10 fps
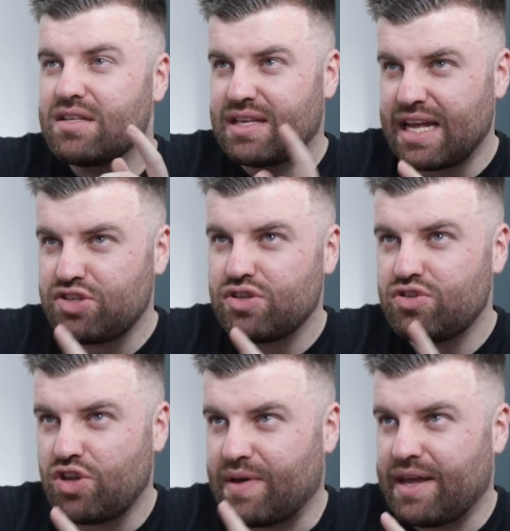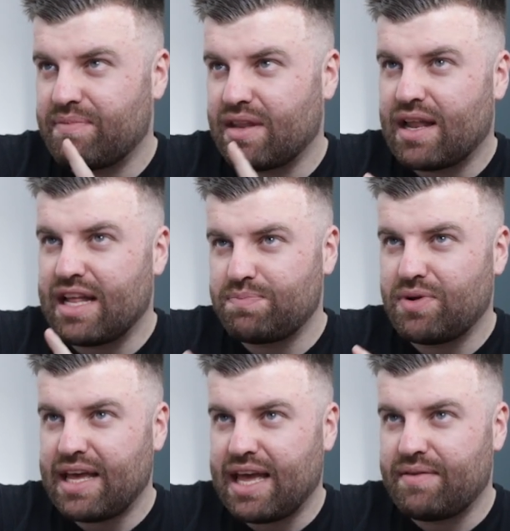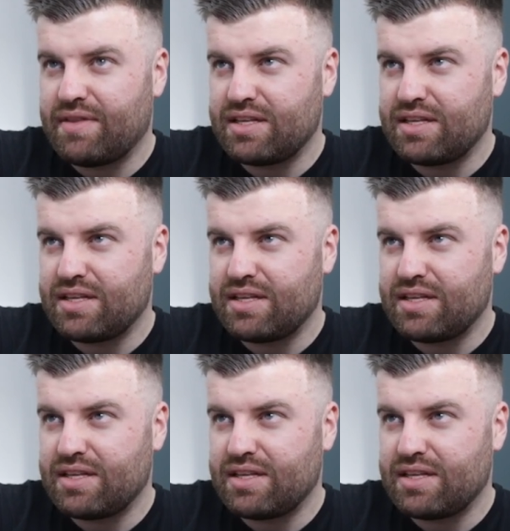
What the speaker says: So let's just do it. Let's put it in.